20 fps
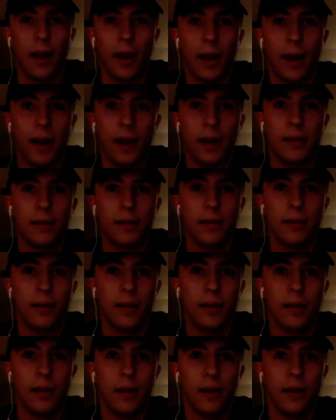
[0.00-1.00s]
and
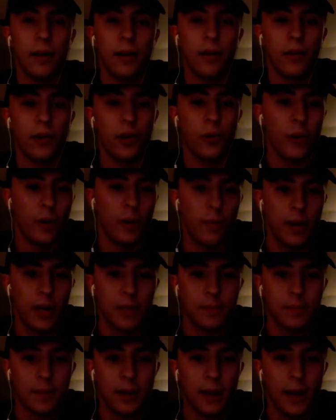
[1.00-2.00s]
you win
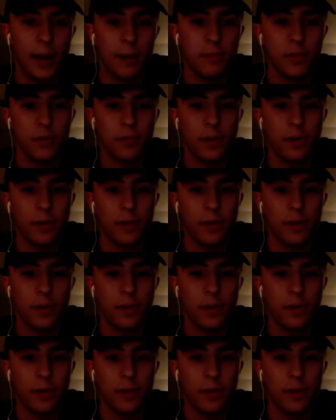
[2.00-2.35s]
baseball games.